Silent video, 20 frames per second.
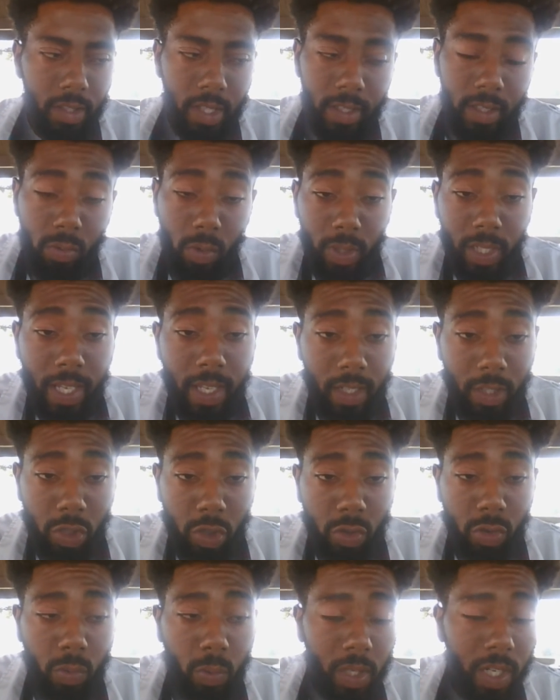things we're relating
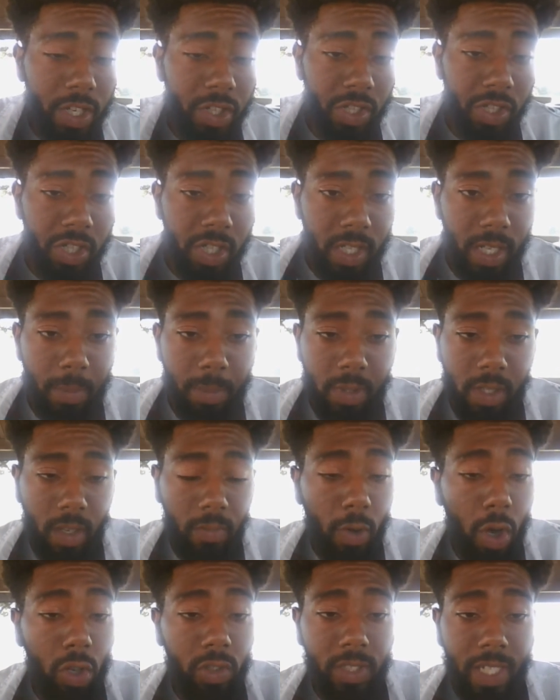to, relationships
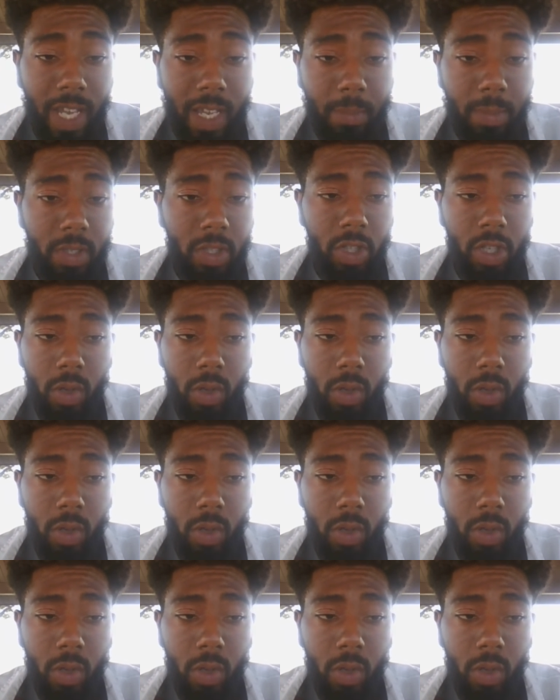of all types.